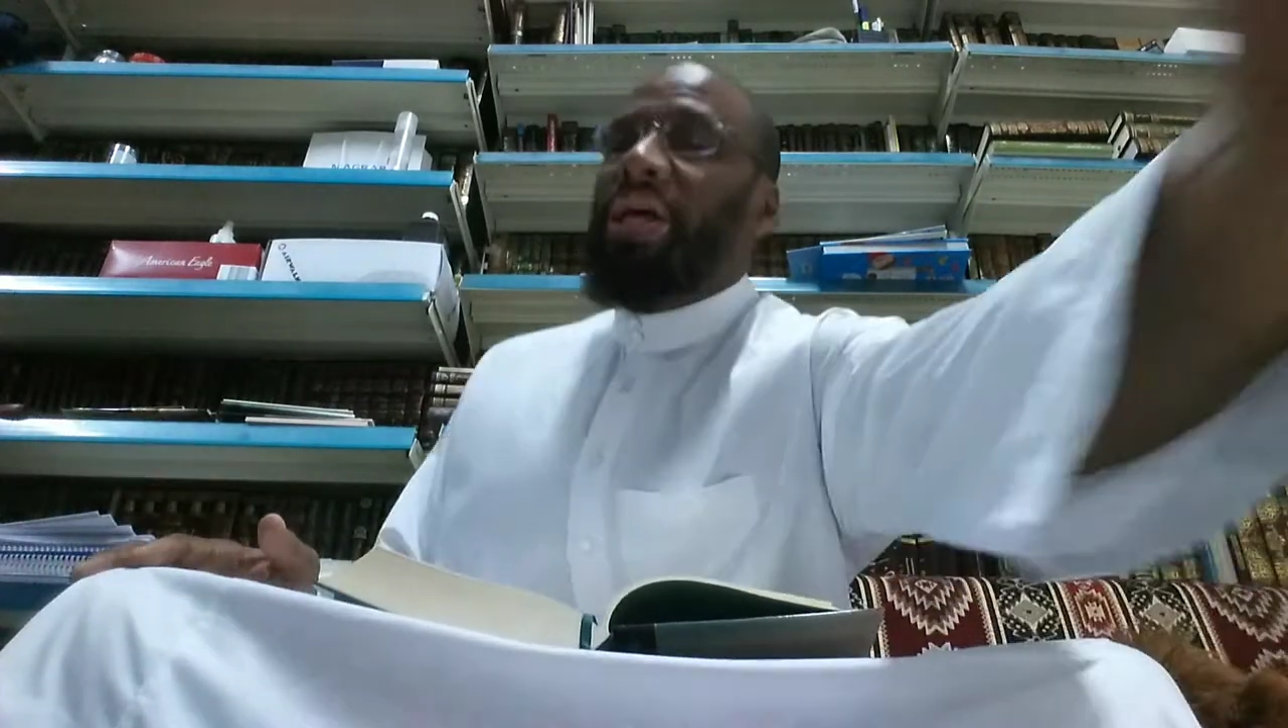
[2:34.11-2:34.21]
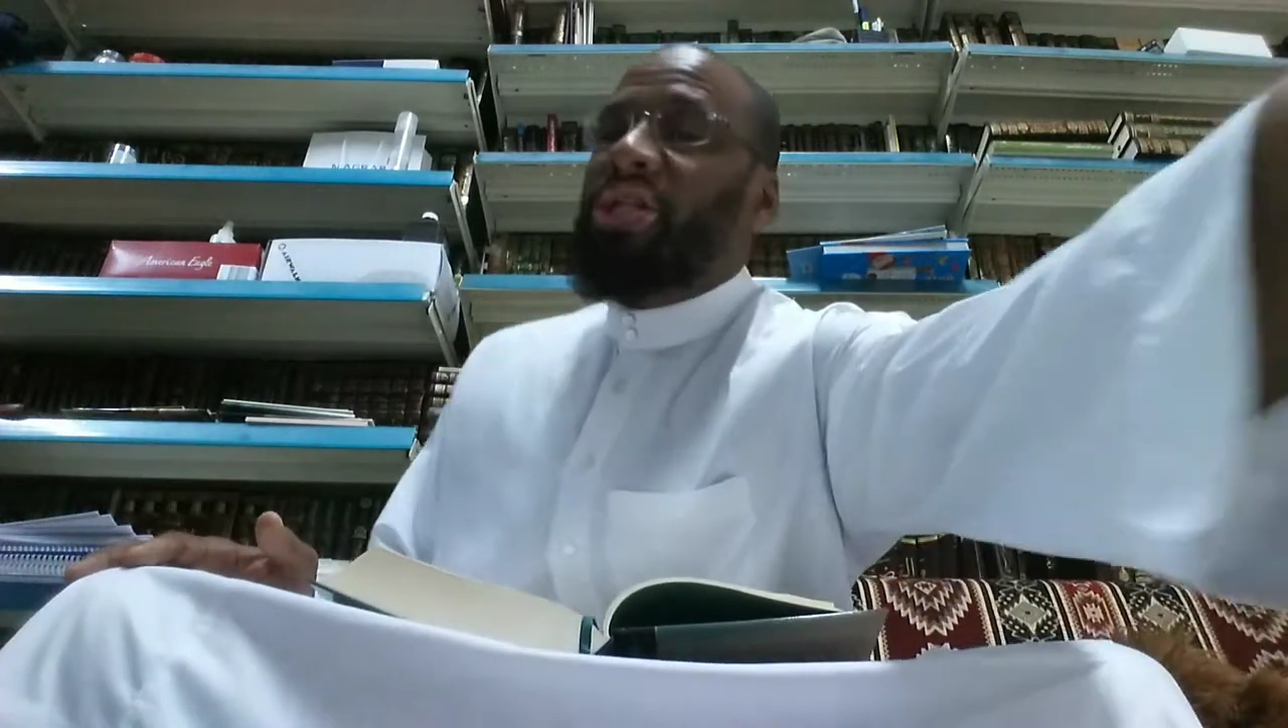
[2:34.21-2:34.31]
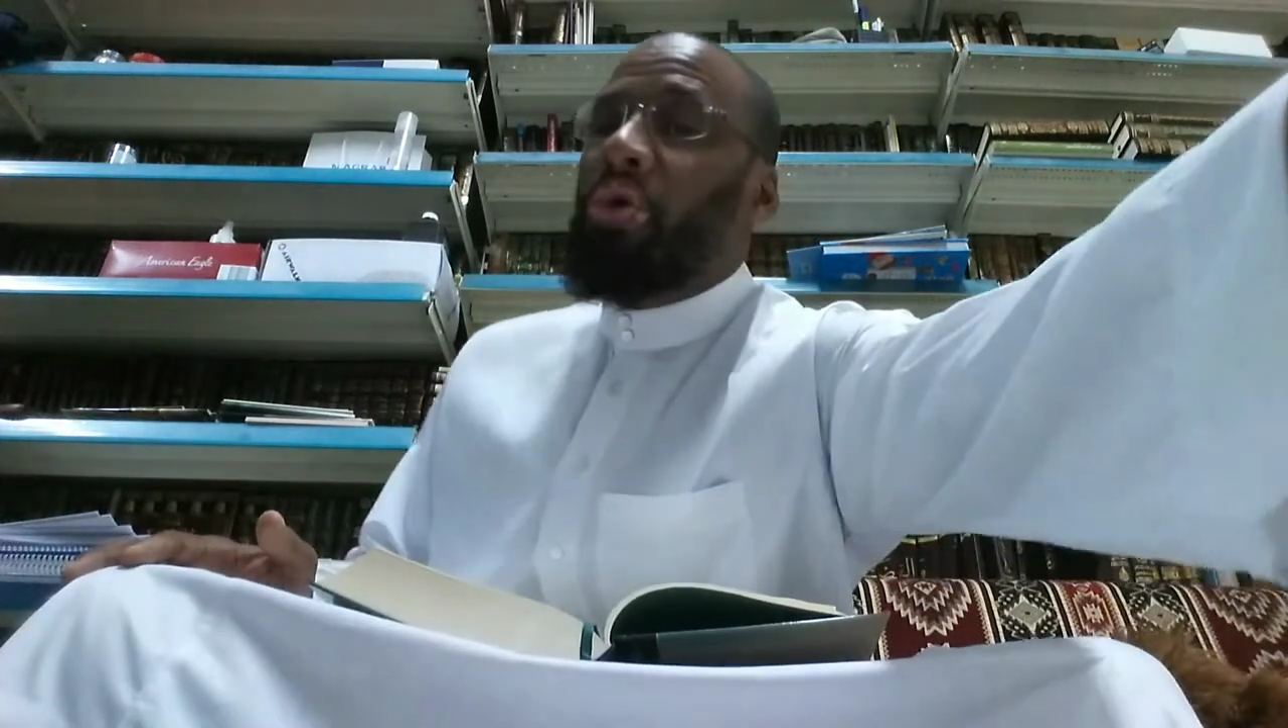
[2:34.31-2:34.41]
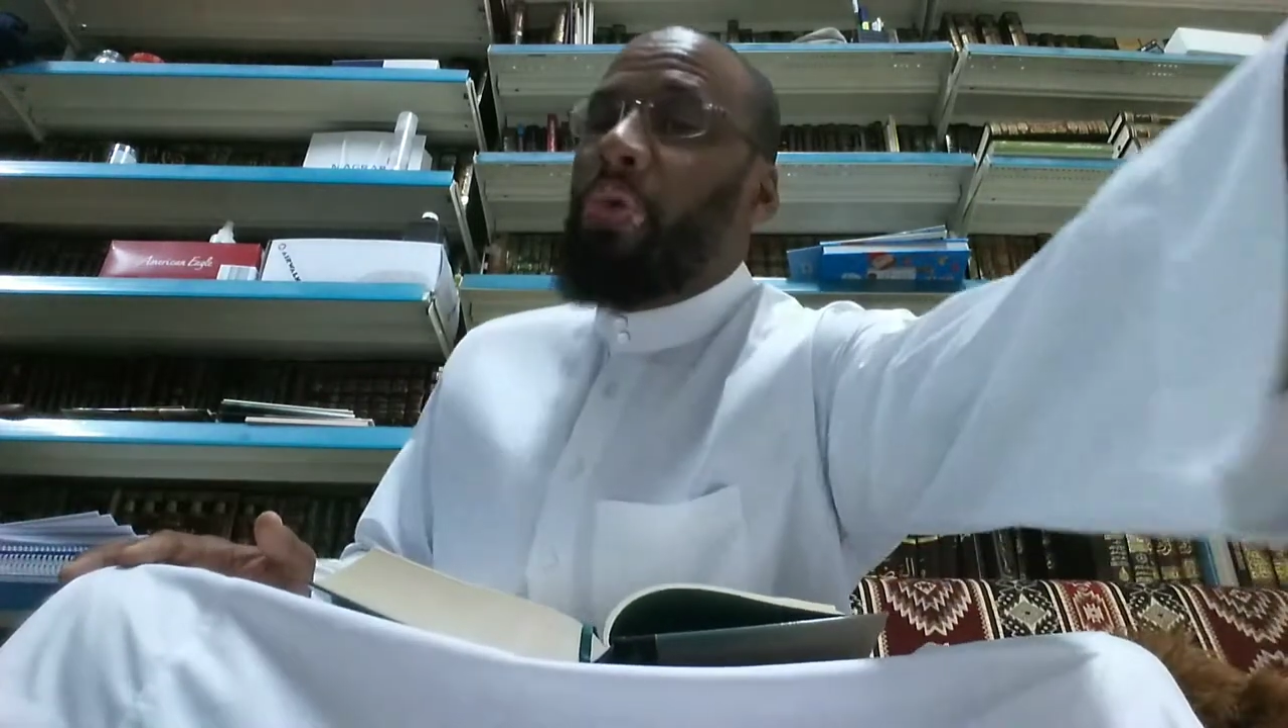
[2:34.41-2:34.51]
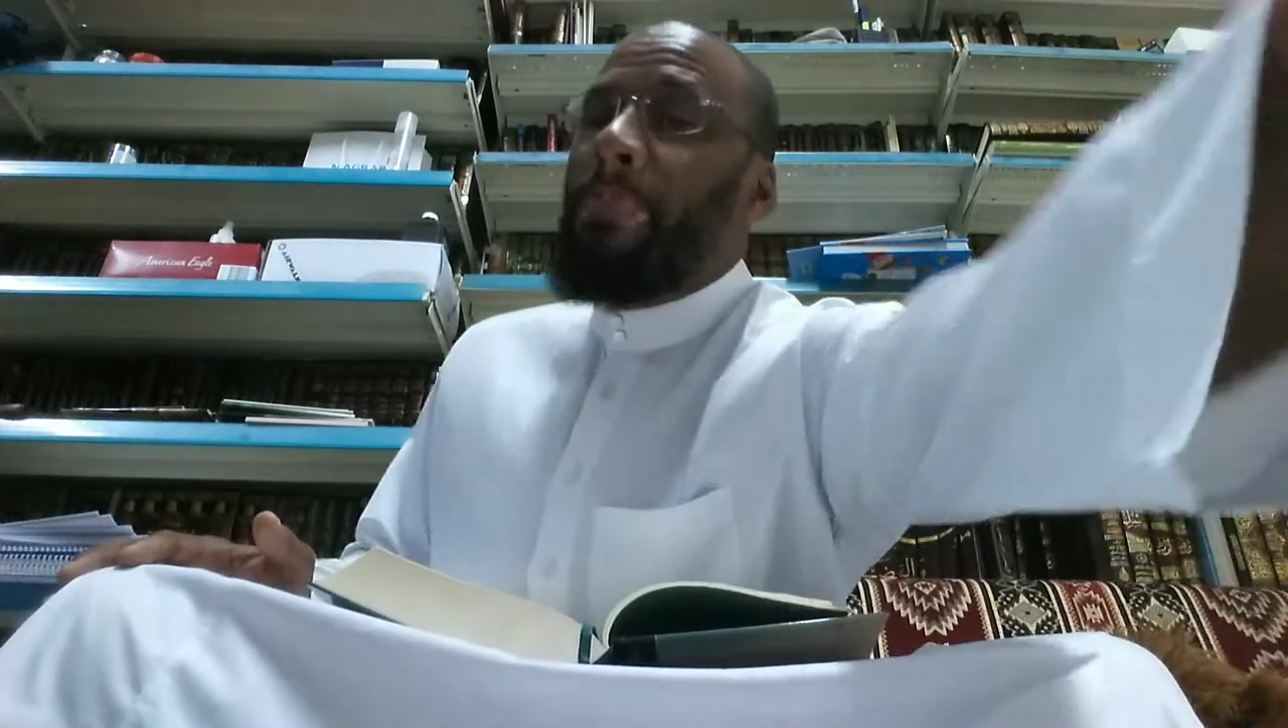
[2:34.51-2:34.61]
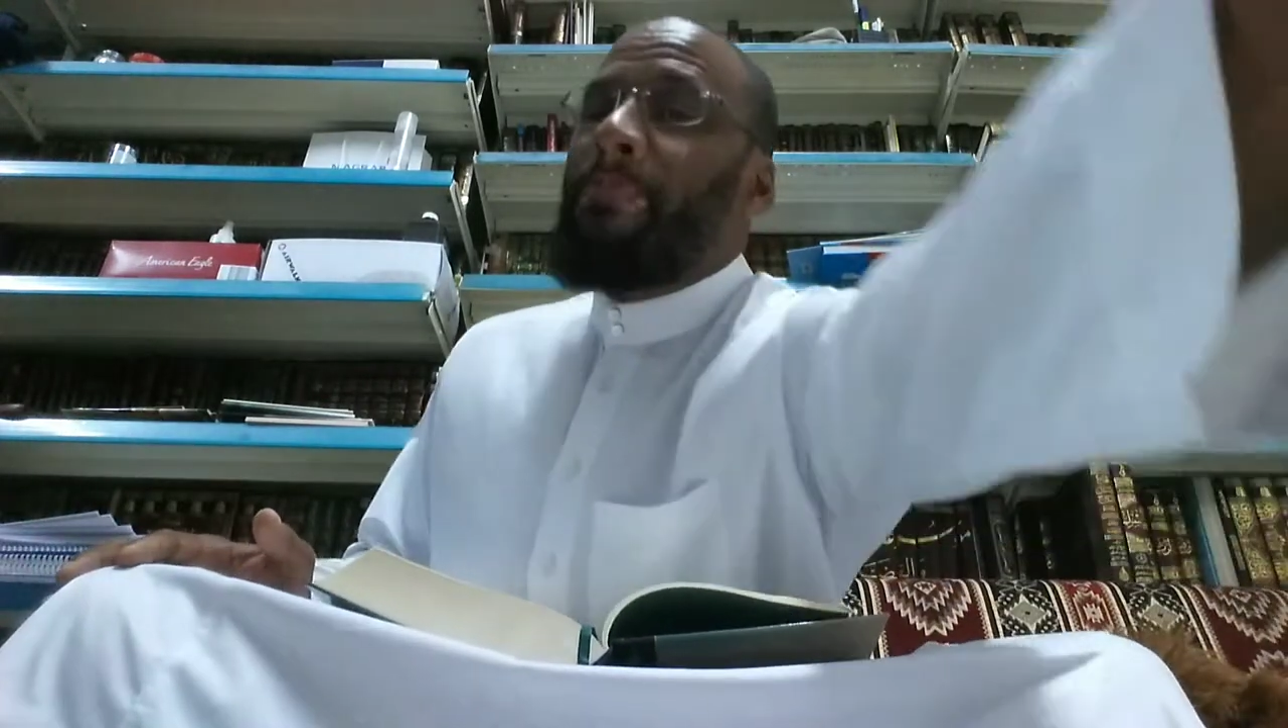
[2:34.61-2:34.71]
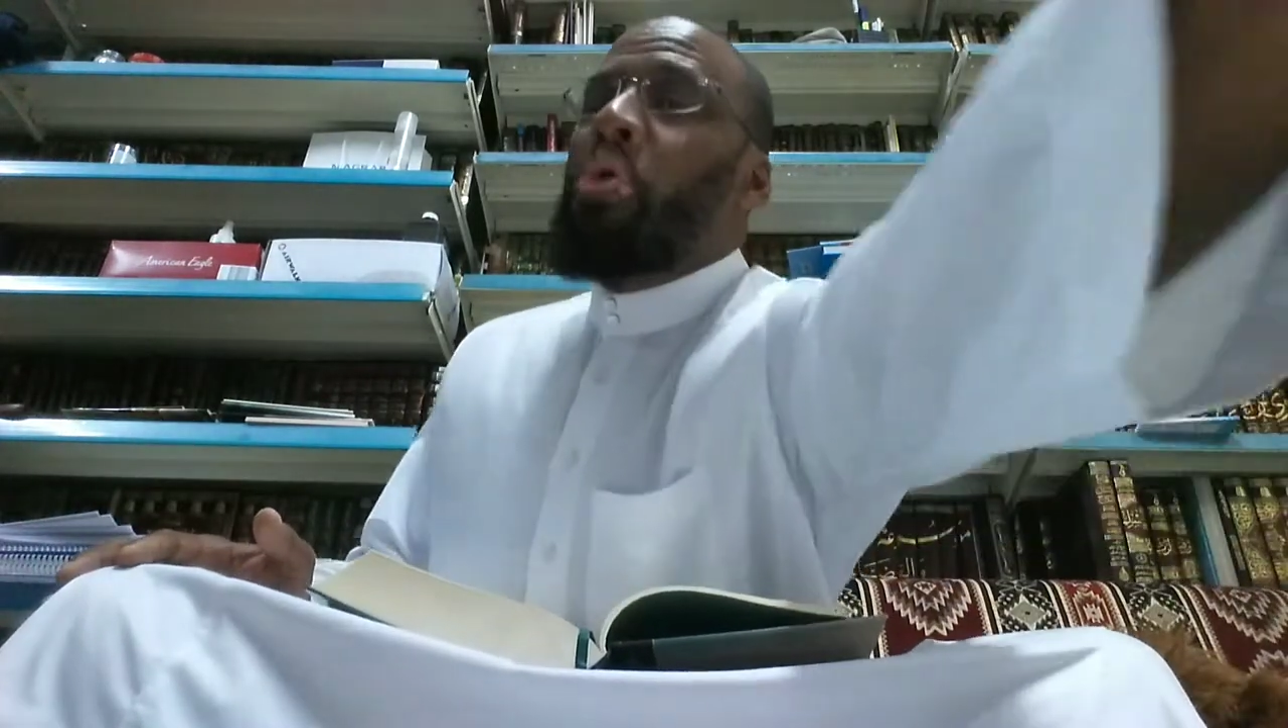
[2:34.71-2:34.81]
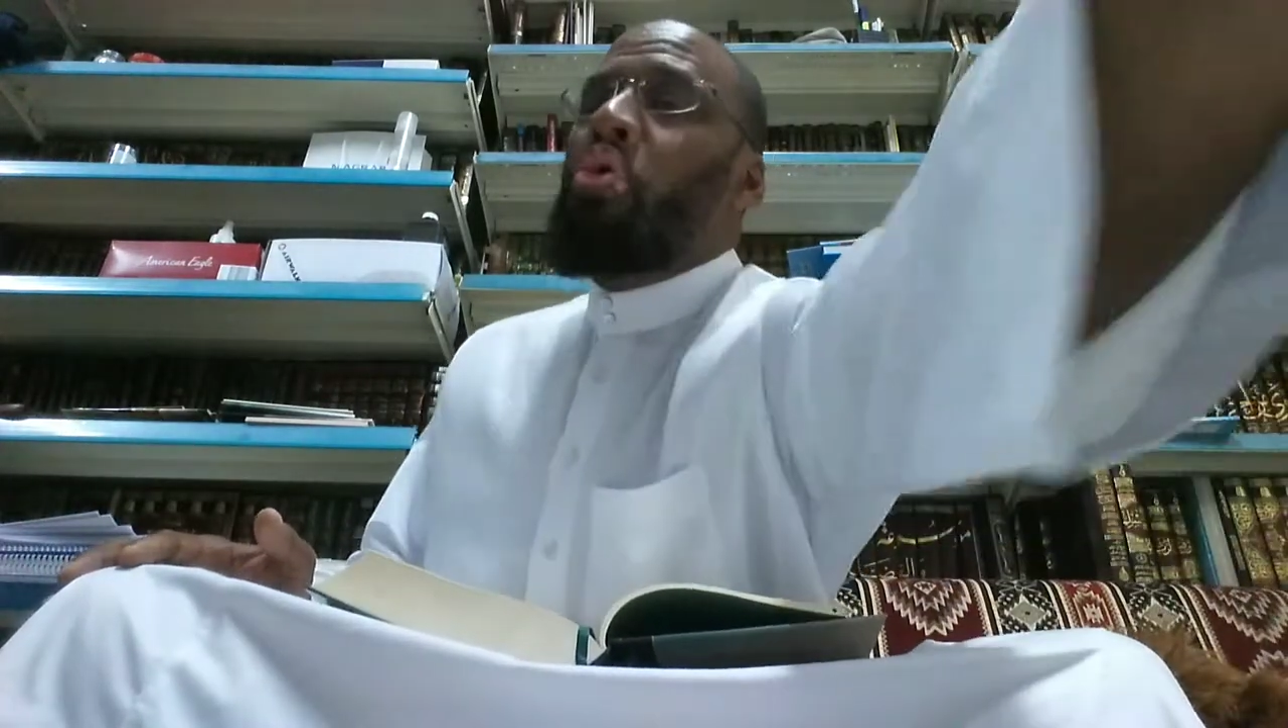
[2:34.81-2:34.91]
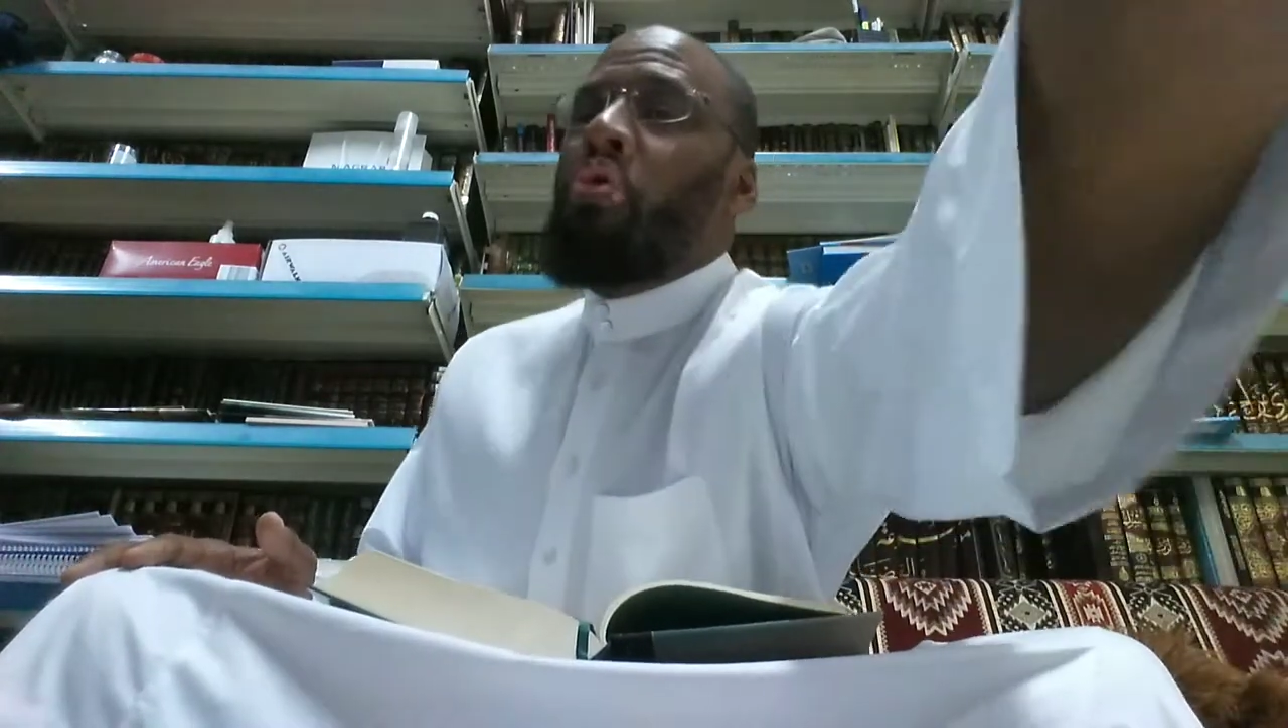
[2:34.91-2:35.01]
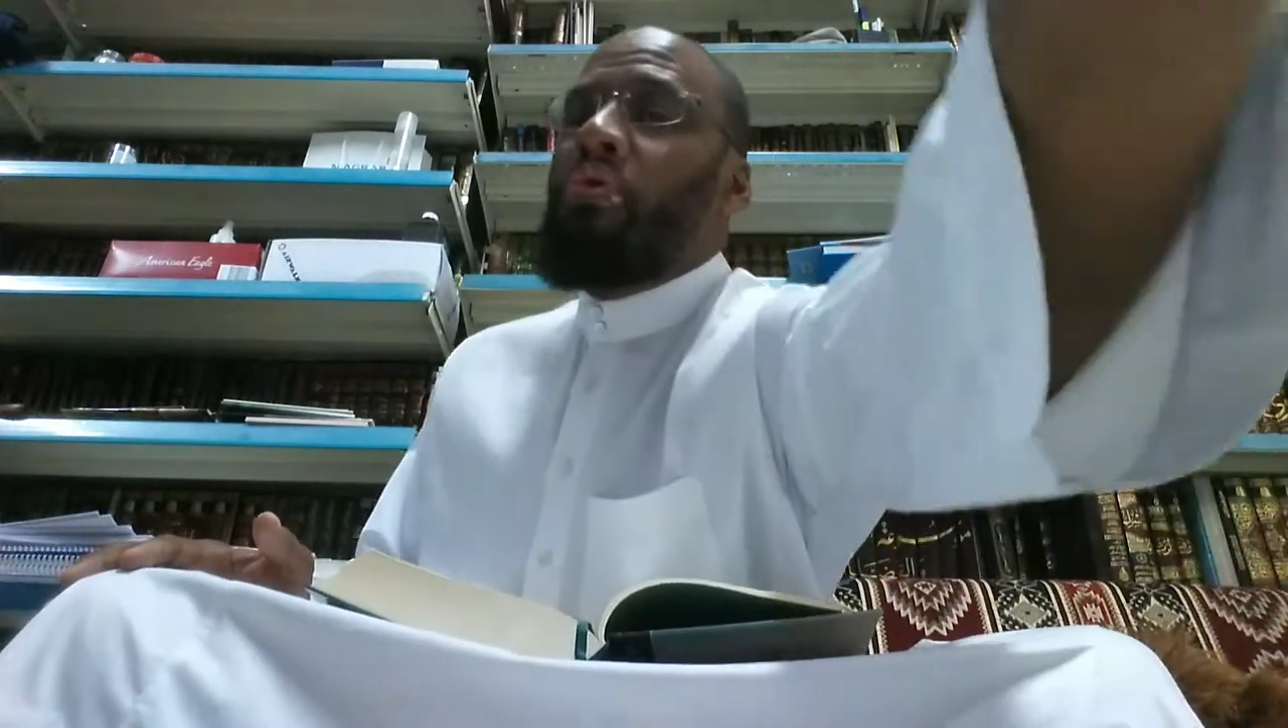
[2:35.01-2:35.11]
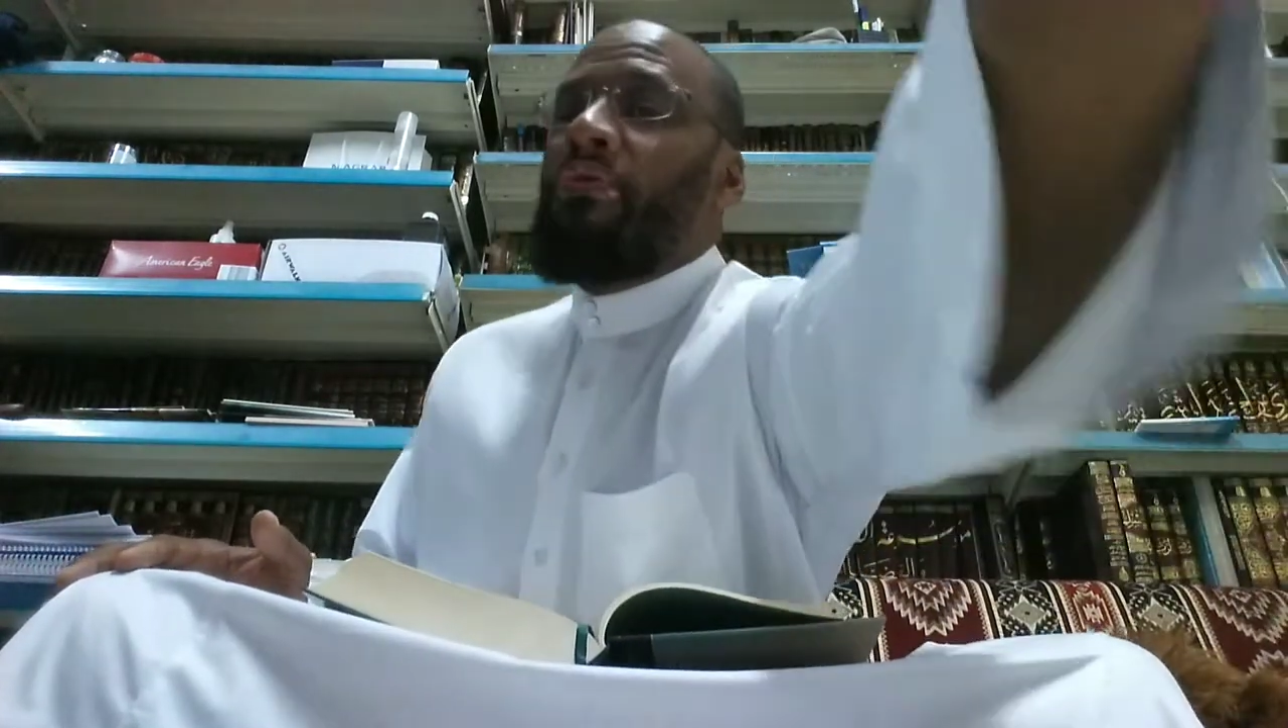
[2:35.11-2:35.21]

to remove